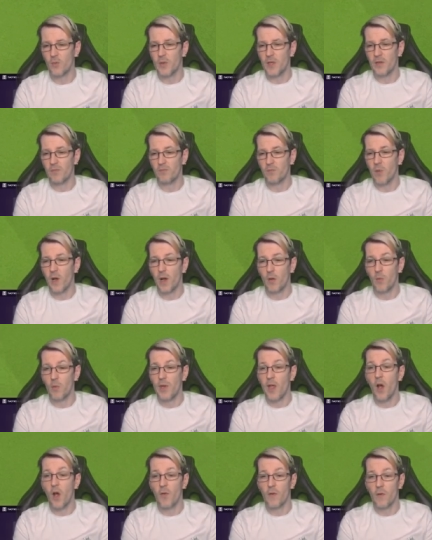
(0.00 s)
We well we
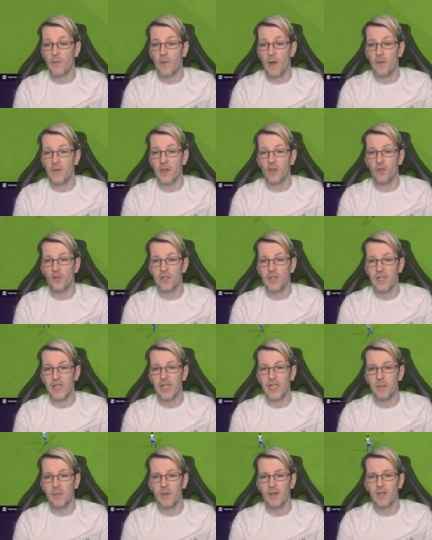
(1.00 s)
are a very good
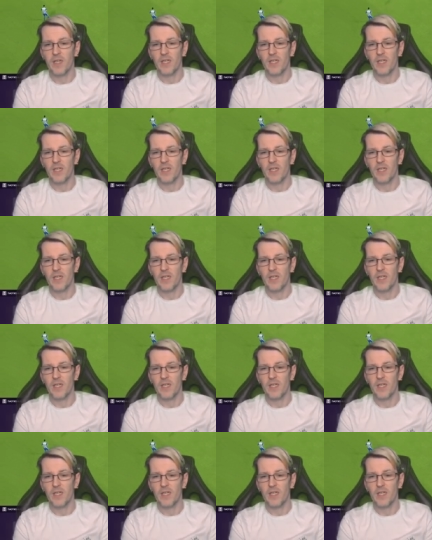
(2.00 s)
team.